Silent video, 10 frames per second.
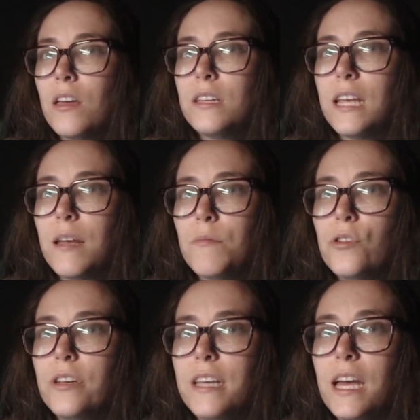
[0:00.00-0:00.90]
Dame
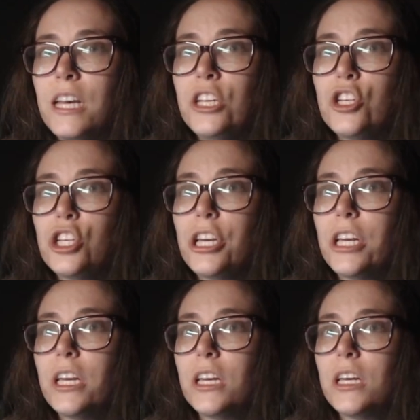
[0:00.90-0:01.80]
Judi Dench.